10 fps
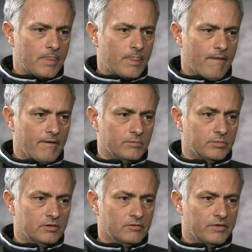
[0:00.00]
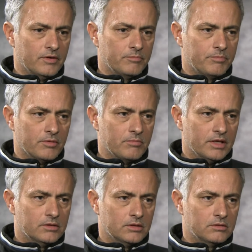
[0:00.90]
And being very
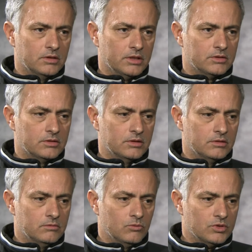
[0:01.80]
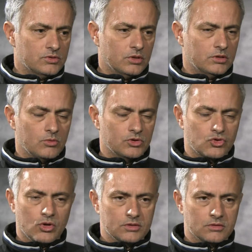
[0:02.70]
pragmatic, that was not our
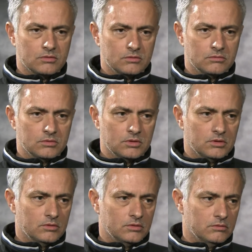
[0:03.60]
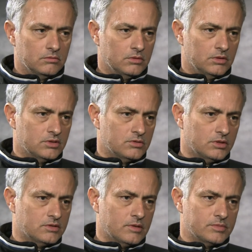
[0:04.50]
choice. Is
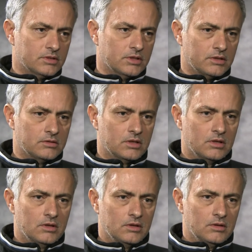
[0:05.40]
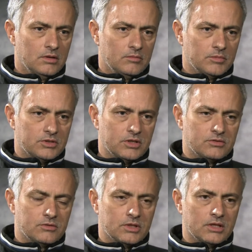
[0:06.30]
not something that
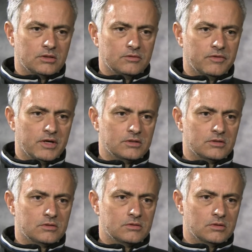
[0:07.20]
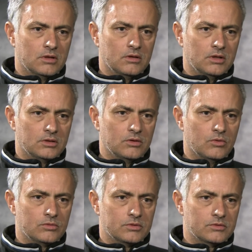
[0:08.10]
Manchester United fans and
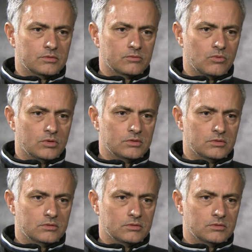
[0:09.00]
owners want.